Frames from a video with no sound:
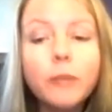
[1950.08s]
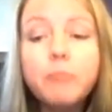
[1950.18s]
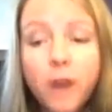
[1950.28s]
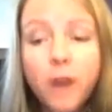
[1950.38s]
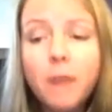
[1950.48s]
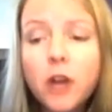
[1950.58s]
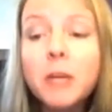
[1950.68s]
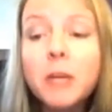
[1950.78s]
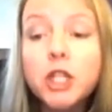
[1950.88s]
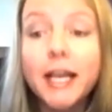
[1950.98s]
very,
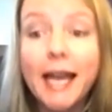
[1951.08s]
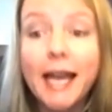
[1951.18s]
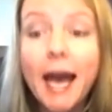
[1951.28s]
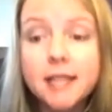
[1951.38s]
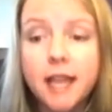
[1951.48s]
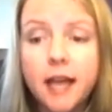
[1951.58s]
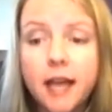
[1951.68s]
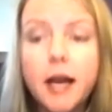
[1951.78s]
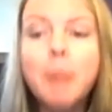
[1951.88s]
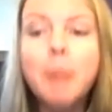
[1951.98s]
very much like an
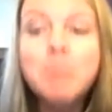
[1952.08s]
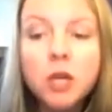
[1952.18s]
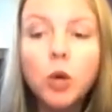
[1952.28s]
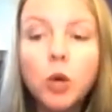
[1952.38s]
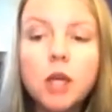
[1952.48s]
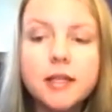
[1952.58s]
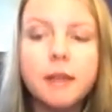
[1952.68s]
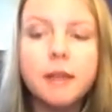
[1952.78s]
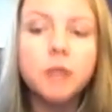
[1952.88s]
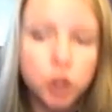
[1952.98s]
assay, a mineral
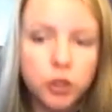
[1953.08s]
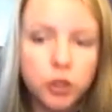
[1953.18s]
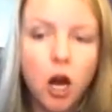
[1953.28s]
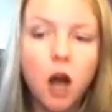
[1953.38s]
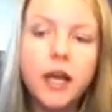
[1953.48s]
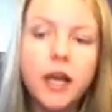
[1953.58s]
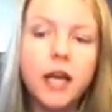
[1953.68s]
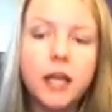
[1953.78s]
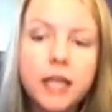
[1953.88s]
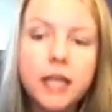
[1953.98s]
assemblage log,
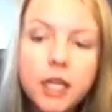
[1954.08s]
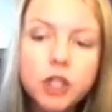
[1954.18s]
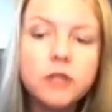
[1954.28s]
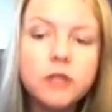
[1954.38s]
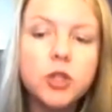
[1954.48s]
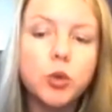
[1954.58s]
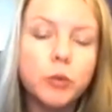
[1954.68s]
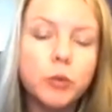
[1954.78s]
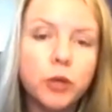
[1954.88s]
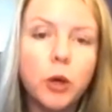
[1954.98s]
and each
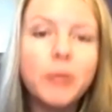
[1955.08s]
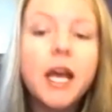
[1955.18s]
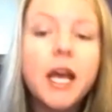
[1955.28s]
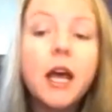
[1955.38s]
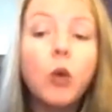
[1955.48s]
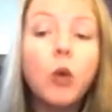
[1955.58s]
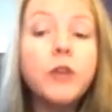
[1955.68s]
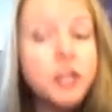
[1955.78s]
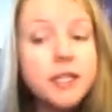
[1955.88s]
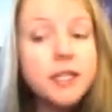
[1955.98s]
individual mineral.
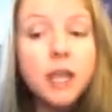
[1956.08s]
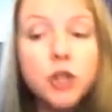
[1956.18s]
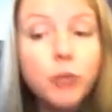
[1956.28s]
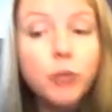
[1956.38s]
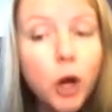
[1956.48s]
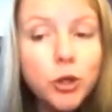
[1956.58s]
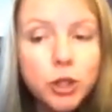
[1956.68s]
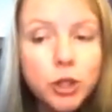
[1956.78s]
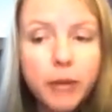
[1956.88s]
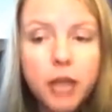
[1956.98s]
We just announced a
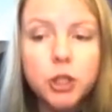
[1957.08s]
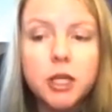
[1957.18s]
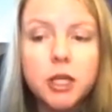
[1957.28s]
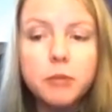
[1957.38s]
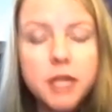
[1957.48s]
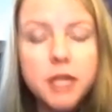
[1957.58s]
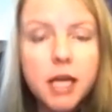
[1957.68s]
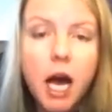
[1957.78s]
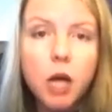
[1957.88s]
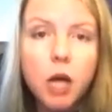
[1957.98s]
partnership actually at
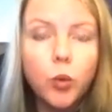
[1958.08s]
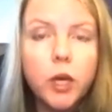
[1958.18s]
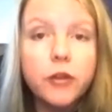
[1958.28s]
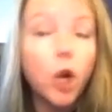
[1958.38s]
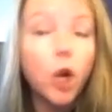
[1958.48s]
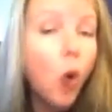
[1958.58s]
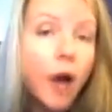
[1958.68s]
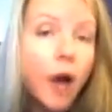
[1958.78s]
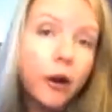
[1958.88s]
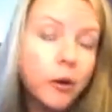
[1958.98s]
PDAC with
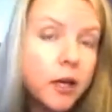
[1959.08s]
Acquire.